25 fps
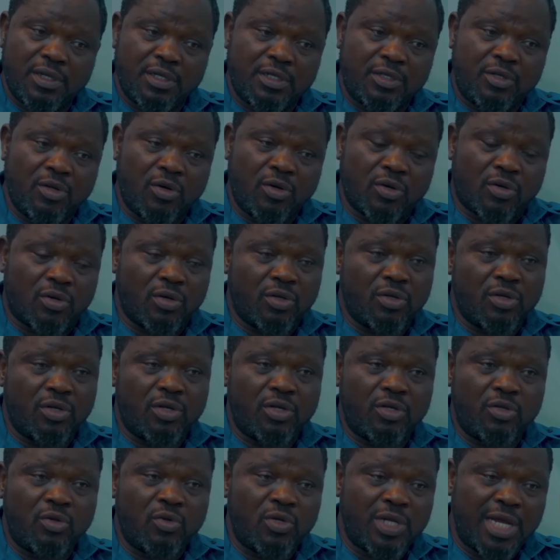Doc,
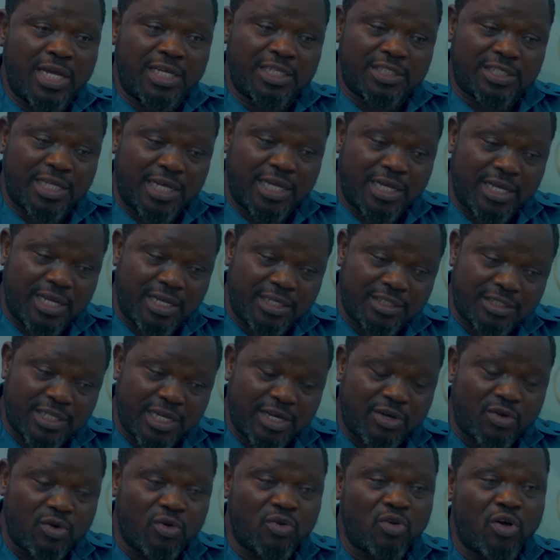Luna is a
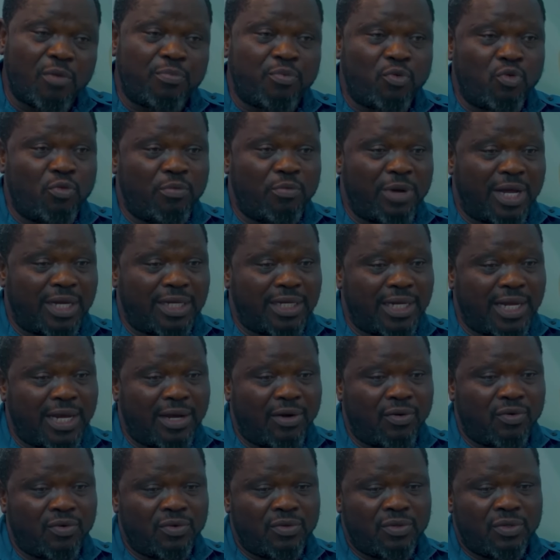grown-up woman now.